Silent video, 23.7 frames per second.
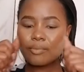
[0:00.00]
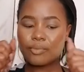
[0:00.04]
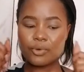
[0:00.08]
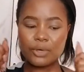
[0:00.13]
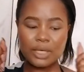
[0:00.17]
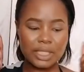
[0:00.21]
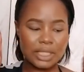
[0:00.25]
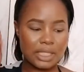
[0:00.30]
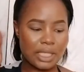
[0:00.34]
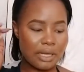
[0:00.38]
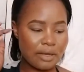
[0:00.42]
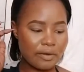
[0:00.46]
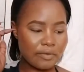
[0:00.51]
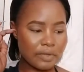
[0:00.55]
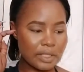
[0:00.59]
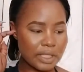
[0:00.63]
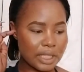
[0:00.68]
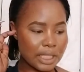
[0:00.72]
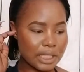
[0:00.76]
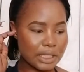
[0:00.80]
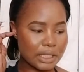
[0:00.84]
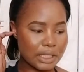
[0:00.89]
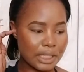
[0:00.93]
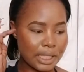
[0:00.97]
brings
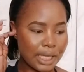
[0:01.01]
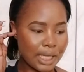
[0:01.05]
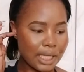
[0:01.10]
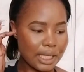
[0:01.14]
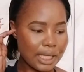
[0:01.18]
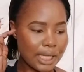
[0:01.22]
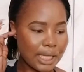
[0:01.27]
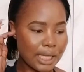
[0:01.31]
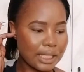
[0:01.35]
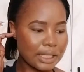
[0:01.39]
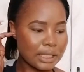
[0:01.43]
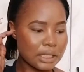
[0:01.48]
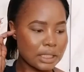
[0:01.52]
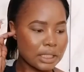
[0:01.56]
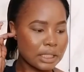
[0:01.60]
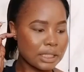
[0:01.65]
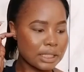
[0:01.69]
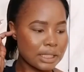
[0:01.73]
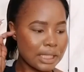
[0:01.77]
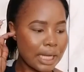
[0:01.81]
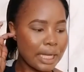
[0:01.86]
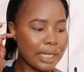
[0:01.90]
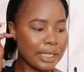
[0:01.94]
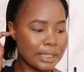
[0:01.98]
everything together and
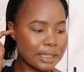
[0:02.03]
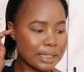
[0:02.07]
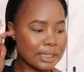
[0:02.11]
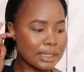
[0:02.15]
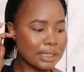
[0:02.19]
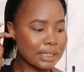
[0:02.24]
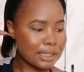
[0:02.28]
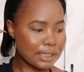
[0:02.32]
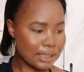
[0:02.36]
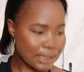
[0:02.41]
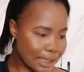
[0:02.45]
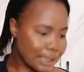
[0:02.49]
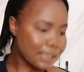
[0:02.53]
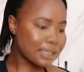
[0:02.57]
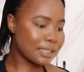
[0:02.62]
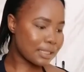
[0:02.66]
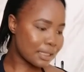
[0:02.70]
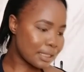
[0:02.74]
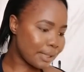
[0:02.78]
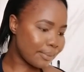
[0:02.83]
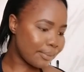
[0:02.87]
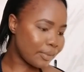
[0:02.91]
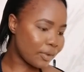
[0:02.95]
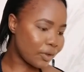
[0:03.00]
just kind of sets
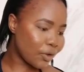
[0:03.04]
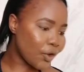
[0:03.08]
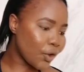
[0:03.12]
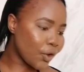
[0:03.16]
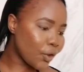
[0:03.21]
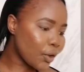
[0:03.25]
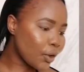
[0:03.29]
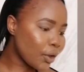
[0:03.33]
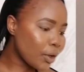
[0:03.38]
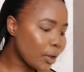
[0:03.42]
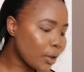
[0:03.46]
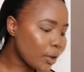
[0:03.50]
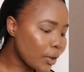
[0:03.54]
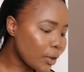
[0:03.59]
them there.